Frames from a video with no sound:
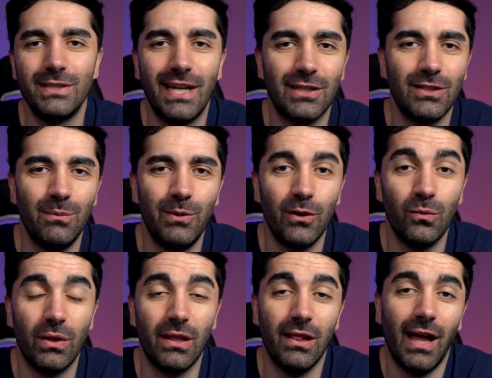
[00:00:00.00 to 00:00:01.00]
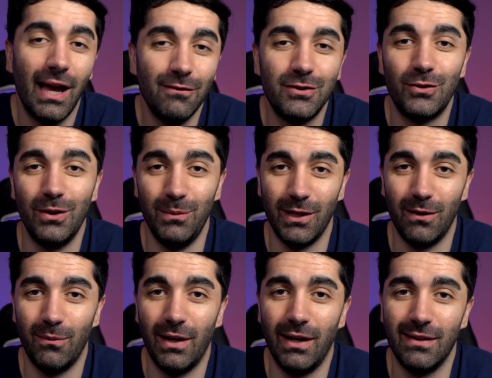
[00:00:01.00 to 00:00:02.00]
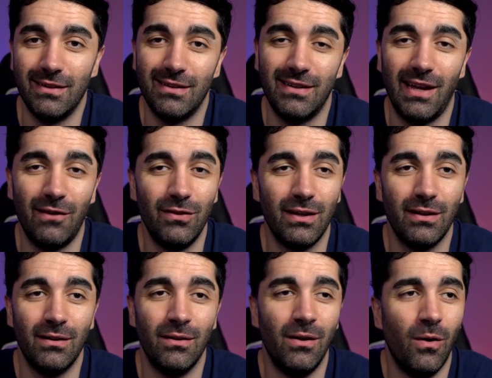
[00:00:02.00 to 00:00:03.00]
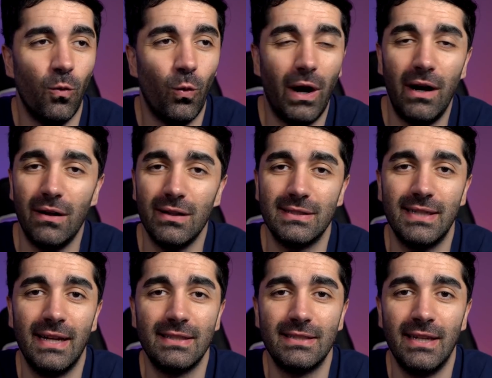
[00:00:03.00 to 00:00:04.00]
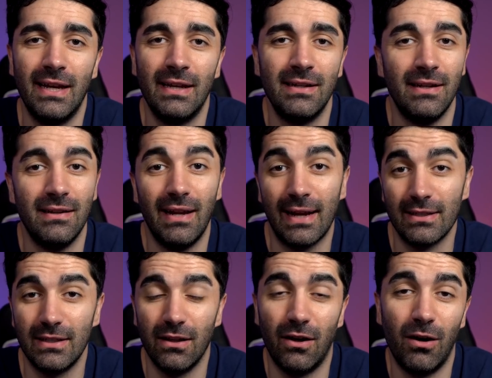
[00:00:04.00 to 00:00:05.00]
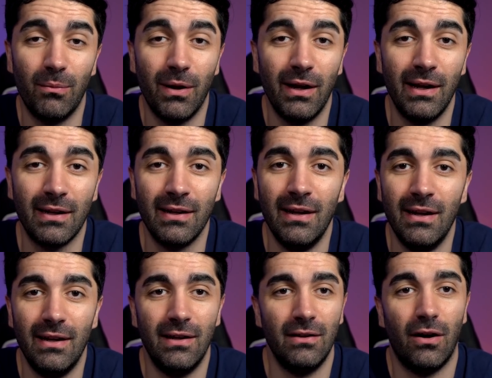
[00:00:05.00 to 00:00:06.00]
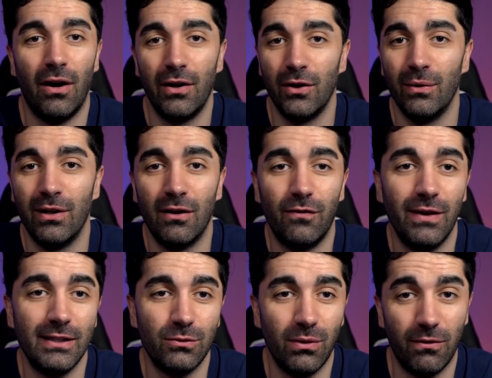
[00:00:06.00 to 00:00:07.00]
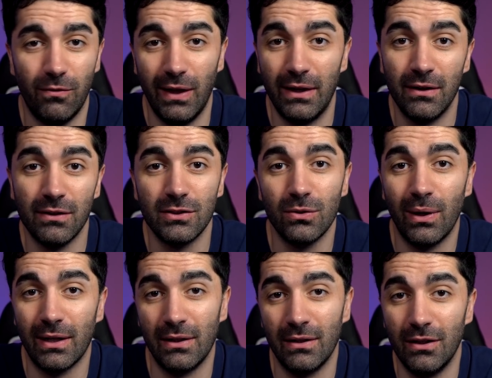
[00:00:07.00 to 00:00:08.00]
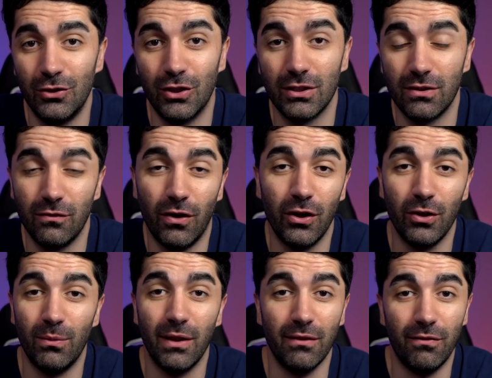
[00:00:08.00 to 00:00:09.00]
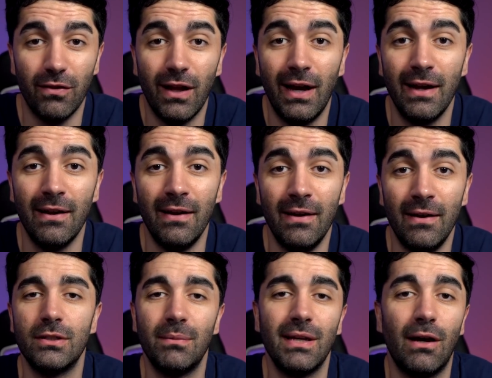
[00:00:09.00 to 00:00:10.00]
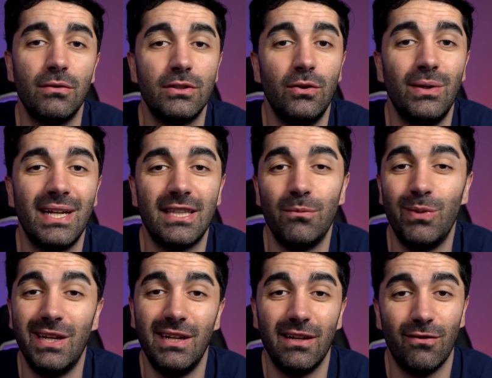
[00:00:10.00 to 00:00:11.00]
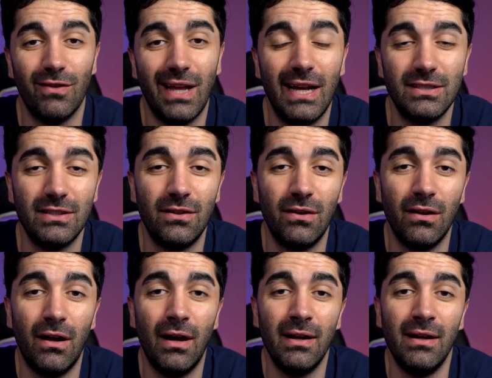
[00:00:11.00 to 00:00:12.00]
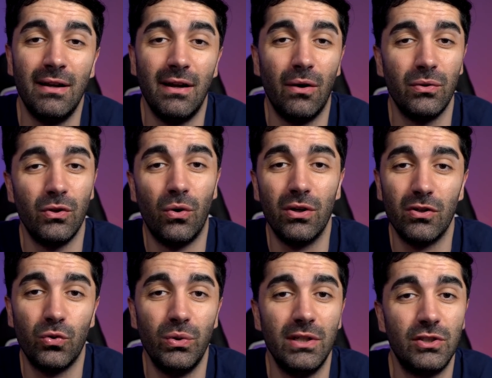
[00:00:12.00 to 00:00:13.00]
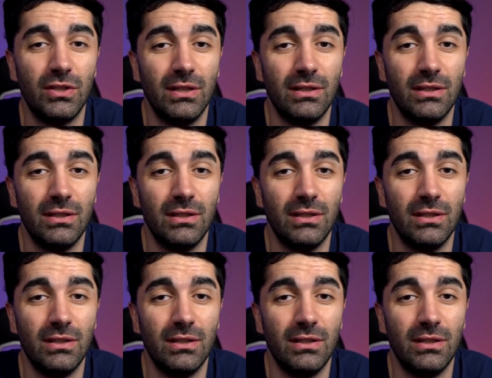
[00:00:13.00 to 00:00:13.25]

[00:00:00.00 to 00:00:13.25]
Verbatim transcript: was actually built with live streaming in mind, having a wireless headset, an XLR mic, an audio interface with faders so I can adjust the volume on the fly. It was something I was doing at the beginning of last year a lot, I would go on Twitch